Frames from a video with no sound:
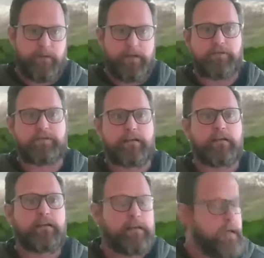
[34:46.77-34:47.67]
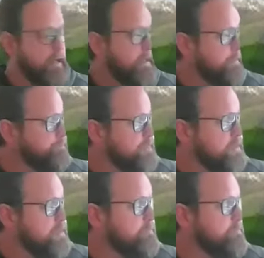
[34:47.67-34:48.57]
interesting. Yeah.
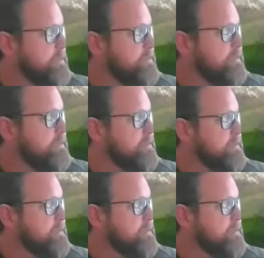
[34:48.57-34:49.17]
But